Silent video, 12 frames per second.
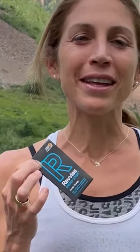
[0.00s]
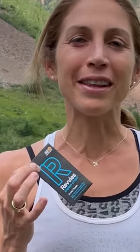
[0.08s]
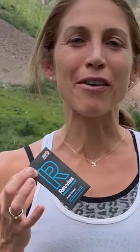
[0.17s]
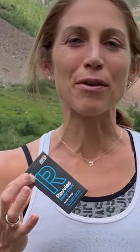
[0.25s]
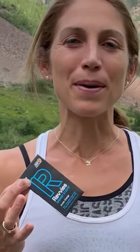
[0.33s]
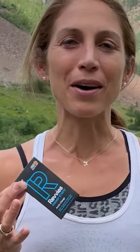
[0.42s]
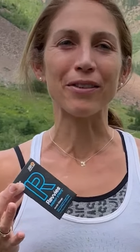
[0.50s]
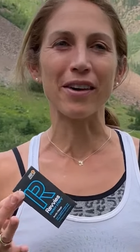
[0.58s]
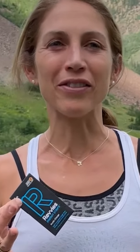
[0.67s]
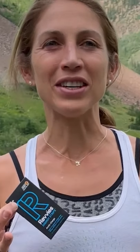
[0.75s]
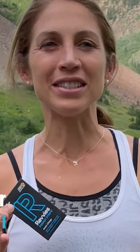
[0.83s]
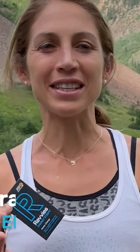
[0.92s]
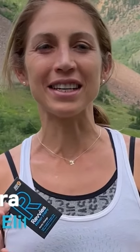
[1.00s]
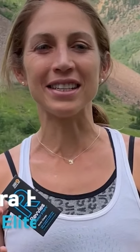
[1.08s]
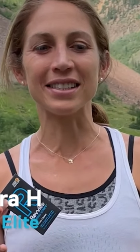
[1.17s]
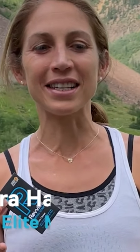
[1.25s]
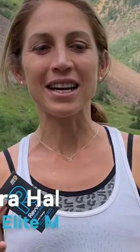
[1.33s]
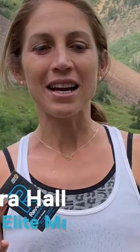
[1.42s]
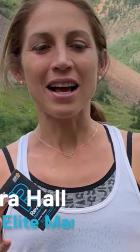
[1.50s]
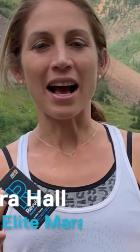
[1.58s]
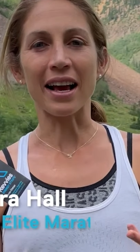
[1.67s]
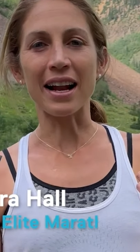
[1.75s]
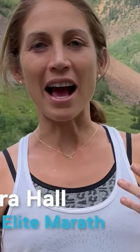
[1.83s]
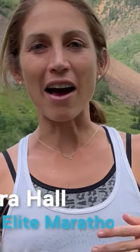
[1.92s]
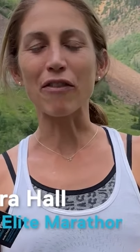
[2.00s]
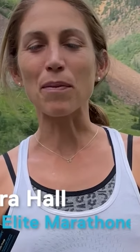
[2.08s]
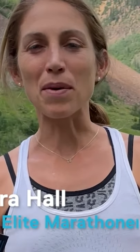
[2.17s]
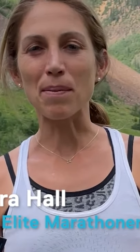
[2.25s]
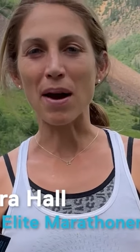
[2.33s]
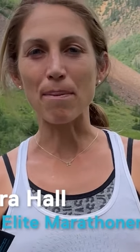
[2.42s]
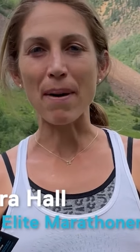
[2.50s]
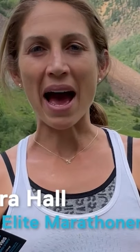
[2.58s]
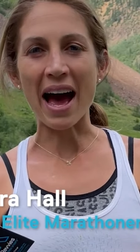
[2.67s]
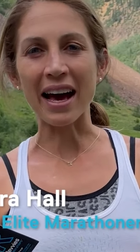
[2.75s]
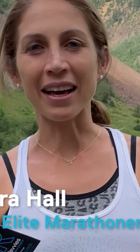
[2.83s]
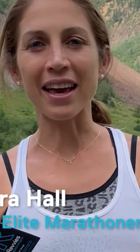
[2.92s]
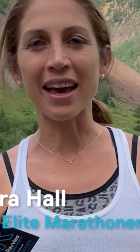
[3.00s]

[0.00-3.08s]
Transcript: love about Revvies is I can have them in my bag